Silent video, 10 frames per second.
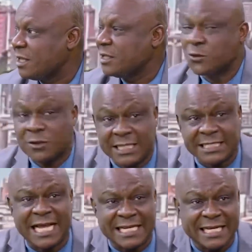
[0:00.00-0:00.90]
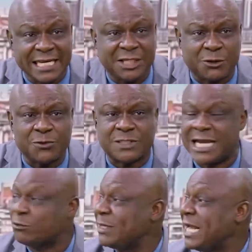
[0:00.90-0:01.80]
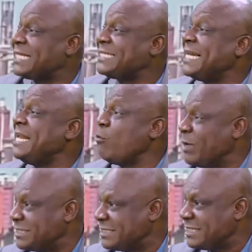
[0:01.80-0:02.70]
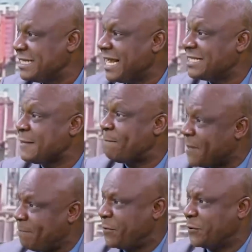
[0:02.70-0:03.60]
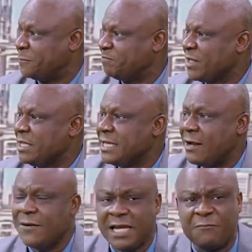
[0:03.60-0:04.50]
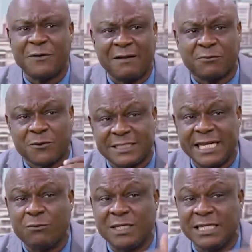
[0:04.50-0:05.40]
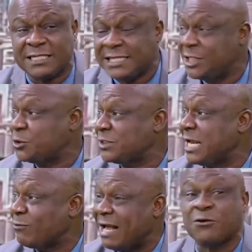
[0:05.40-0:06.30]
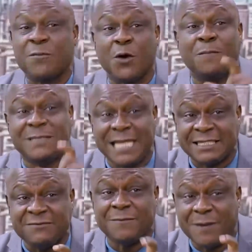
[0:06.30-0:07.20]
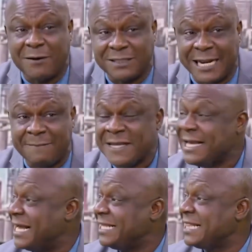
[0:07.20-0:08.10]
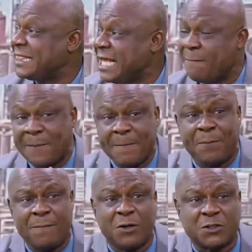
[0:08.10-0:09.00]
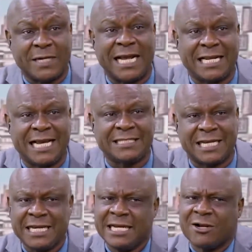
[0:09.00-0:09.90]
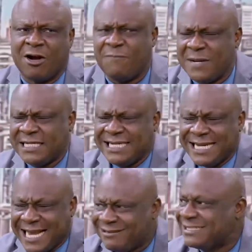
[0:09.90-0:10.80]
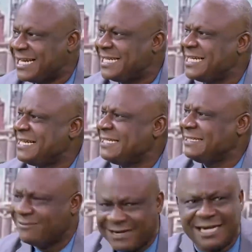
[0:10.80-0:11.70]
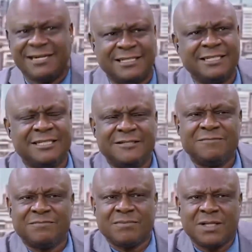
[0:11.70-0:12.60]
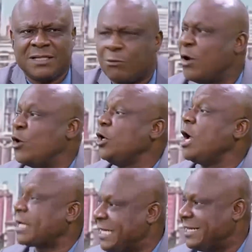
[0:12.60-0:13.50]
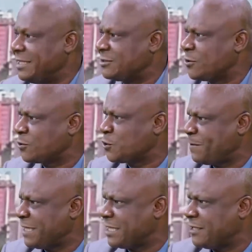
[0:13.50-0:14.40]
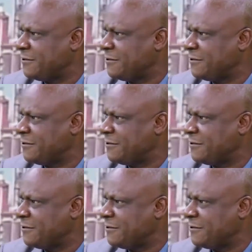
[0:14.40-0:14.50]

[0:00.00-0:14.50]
So these are the issues that we are dealing with as a people. Now, if we have to deal with these issues and we have to be objective about them, and I think people must realize that government inherited real, they were unlucky, so to speak.